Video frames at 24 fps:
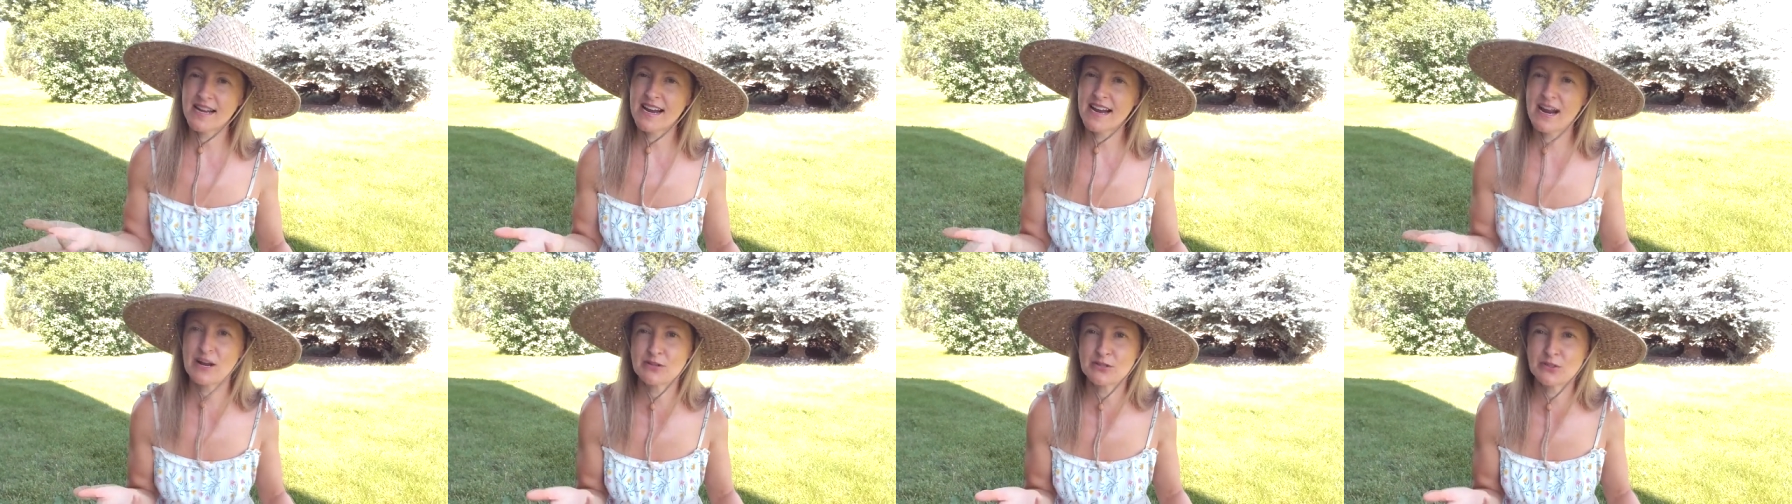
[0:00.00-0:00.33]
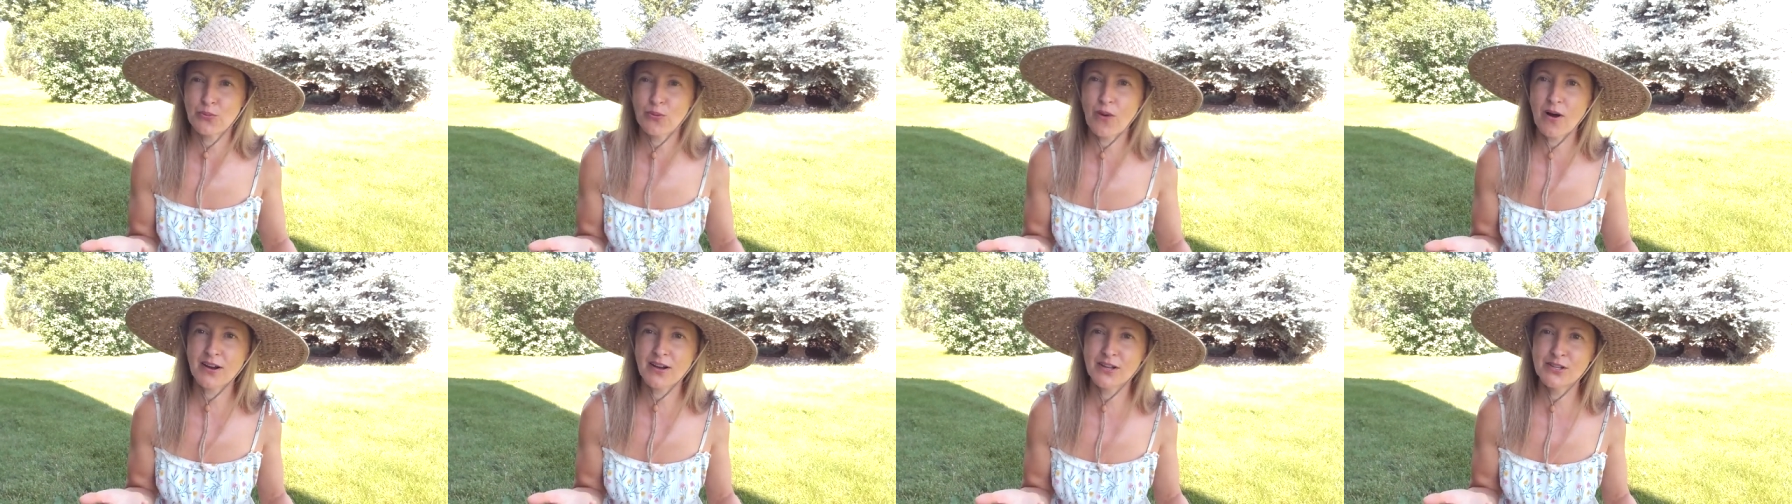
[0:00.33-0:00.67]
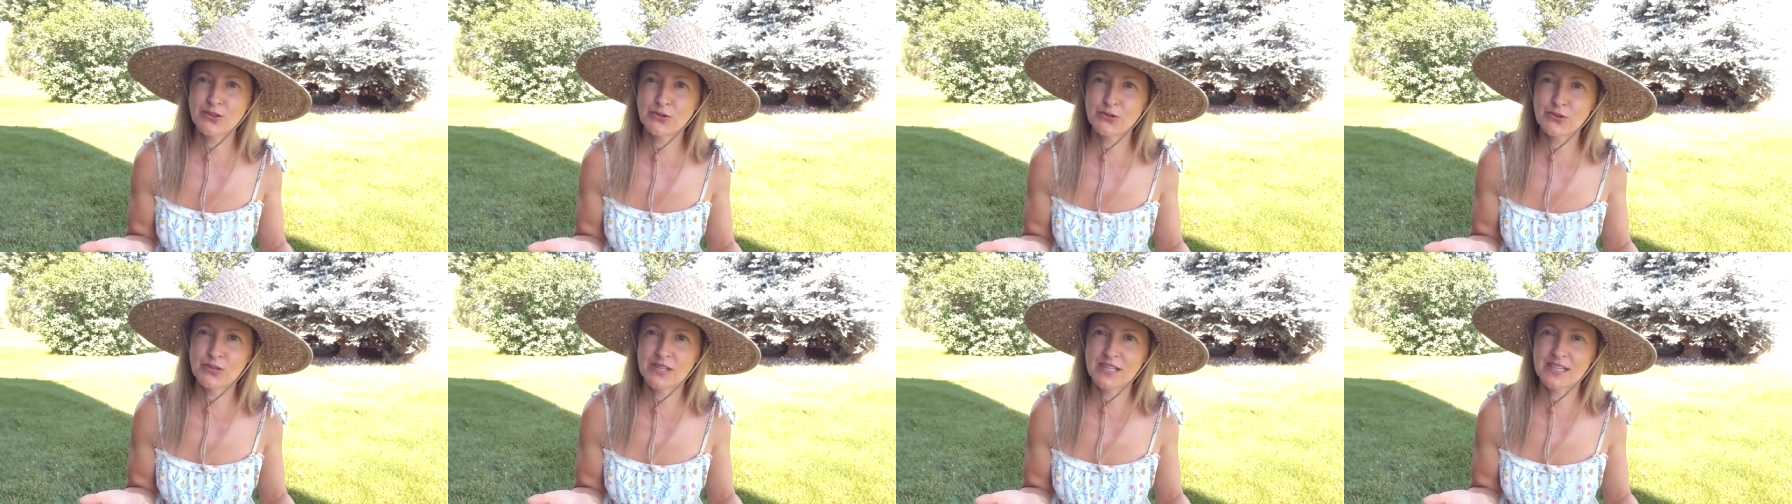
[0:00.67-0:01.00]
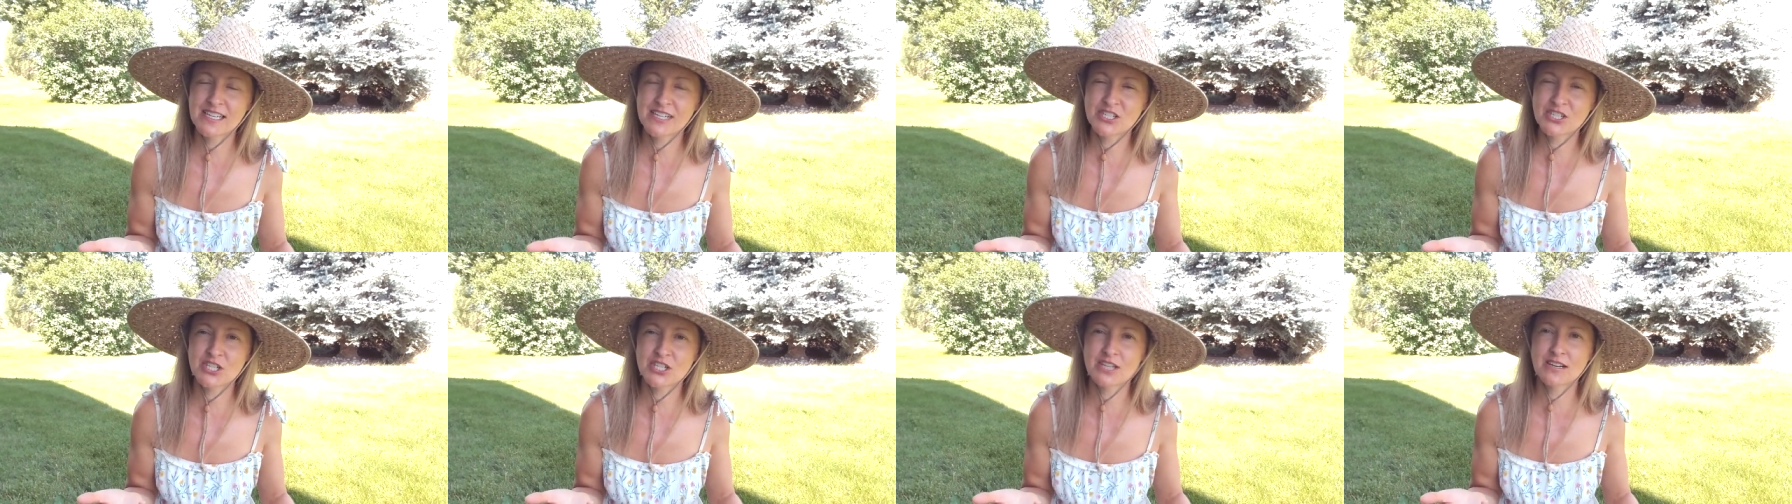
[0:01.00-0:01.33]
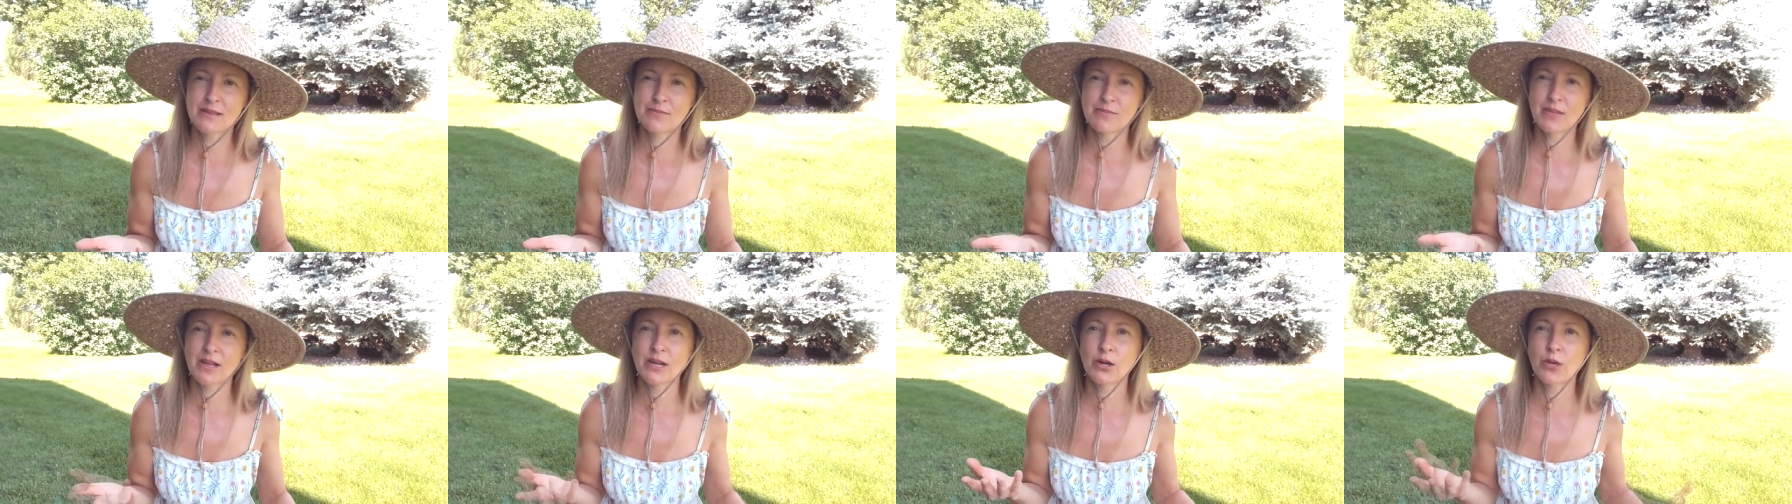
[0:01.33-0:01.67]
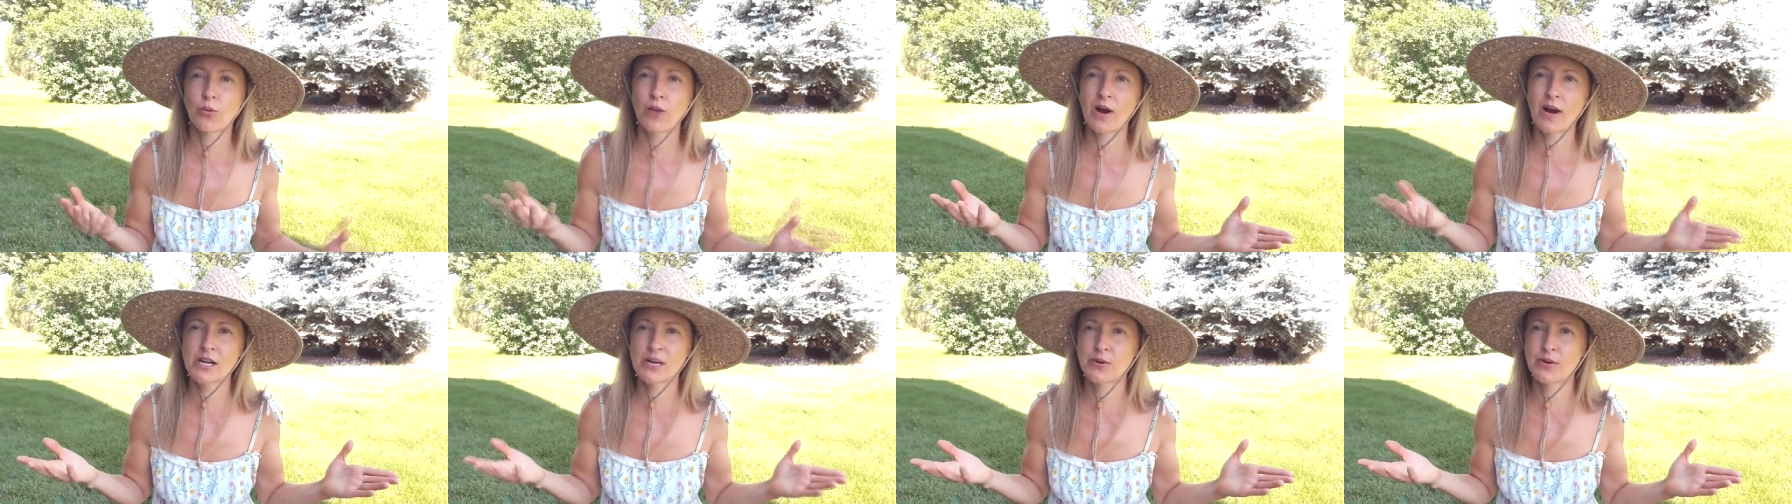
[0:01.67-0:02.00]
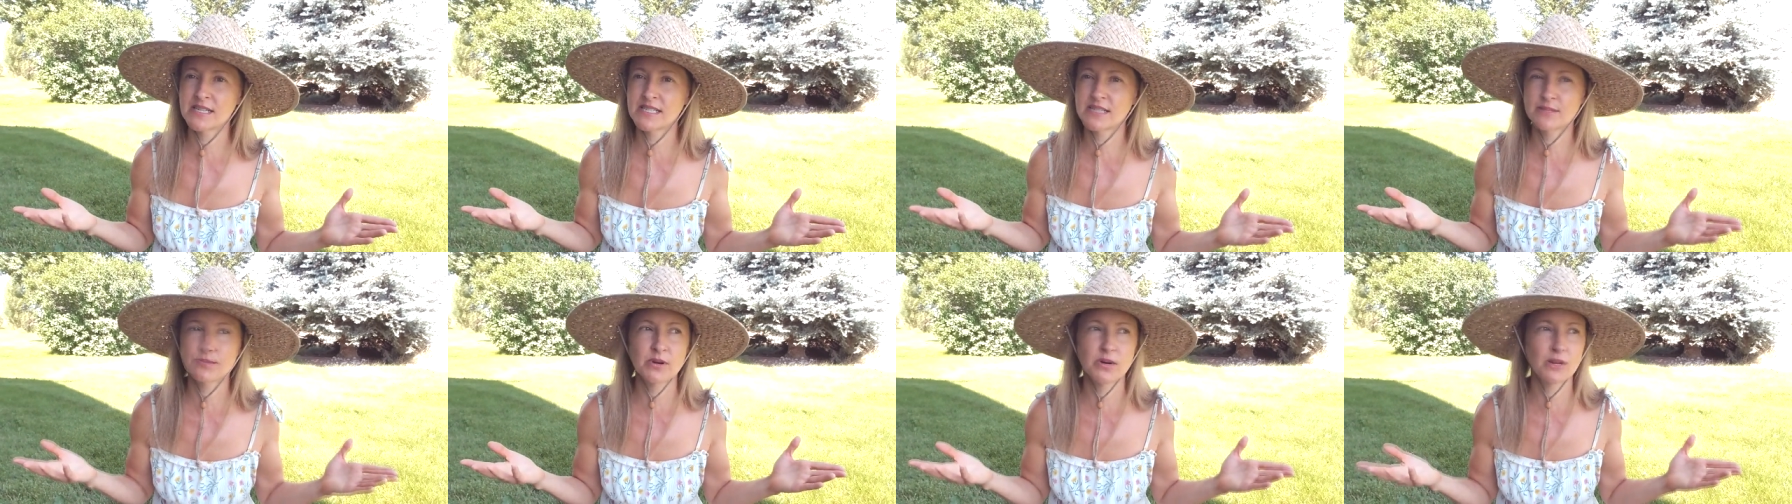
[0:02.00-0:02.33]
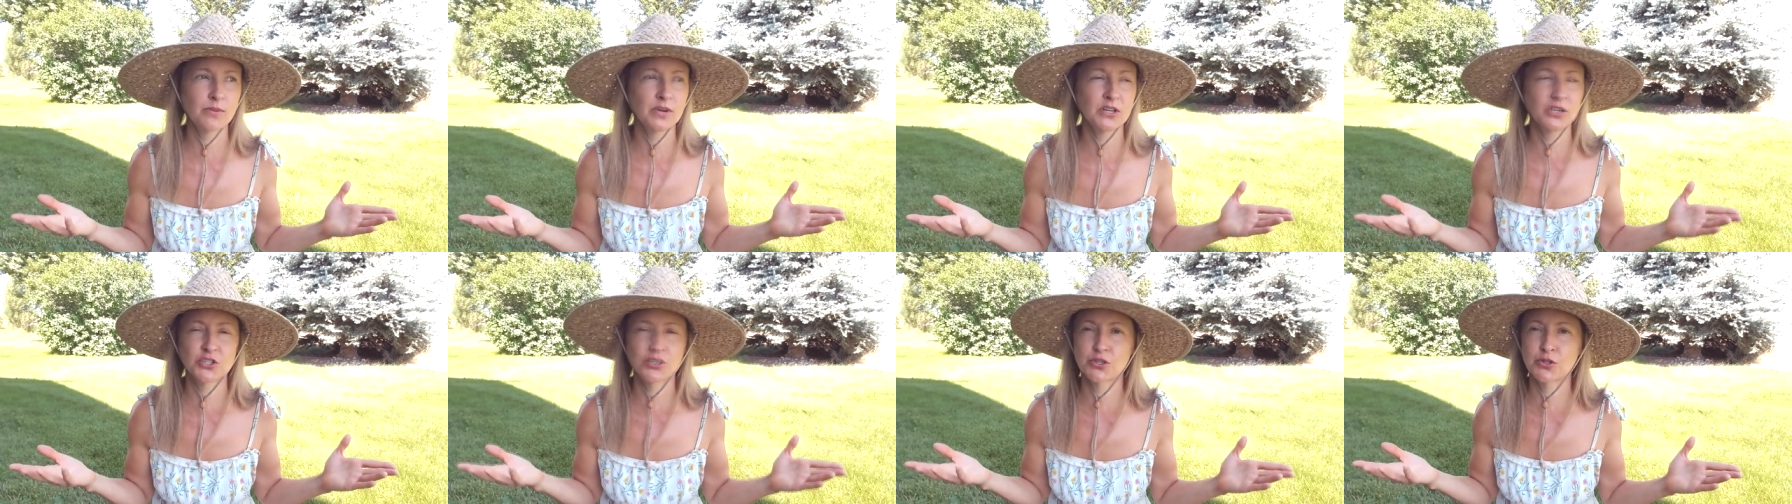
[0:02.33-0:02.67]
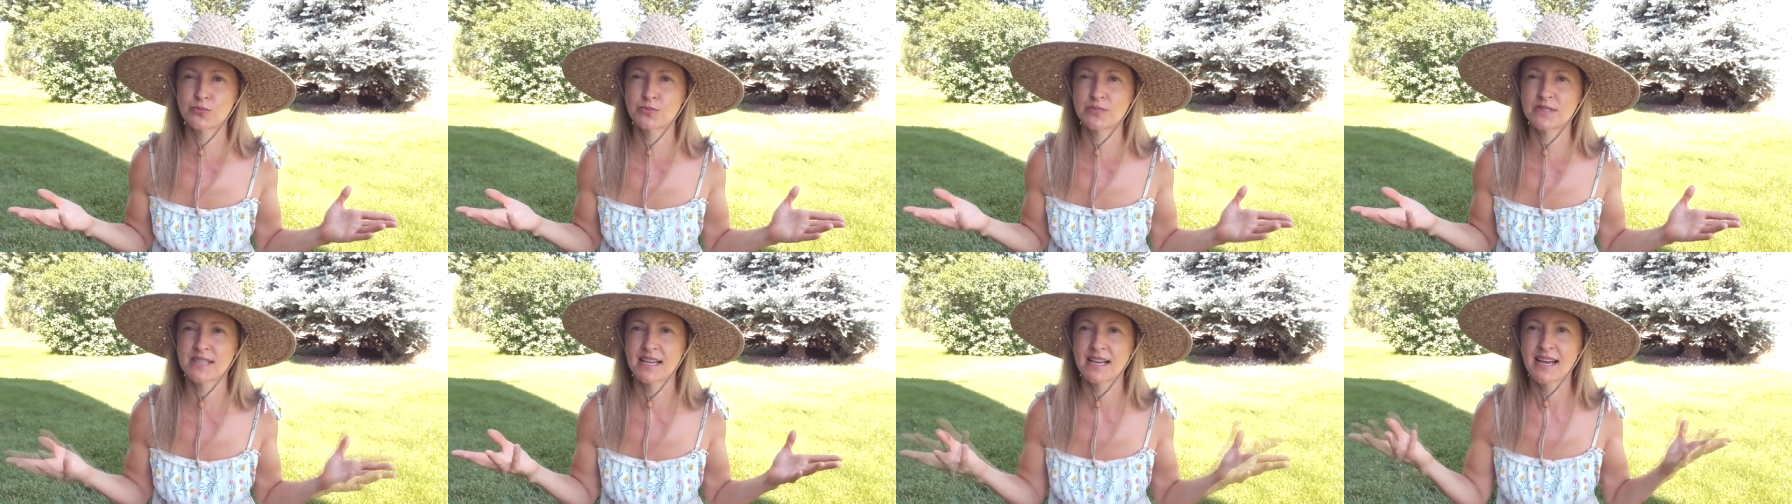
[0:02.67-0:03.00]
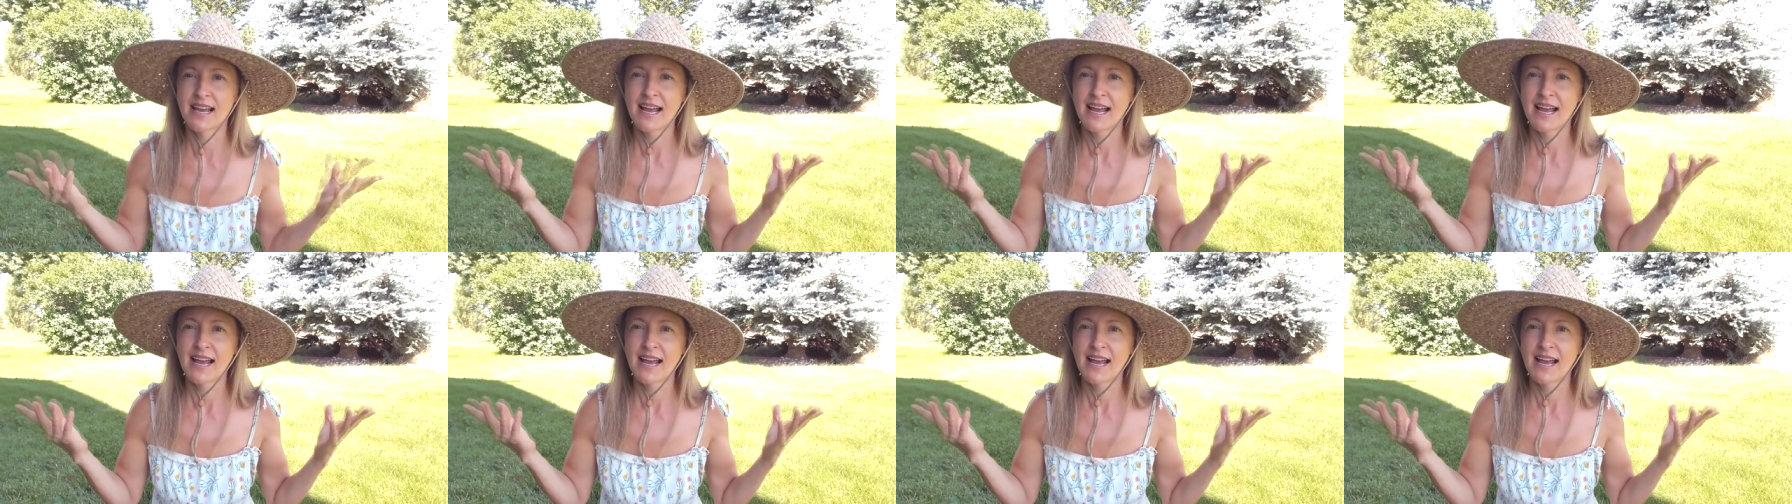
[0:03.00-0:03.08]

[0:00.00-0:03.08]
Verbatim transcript: I was walking through the kitchen. I'm like, why do I smell mushrooms?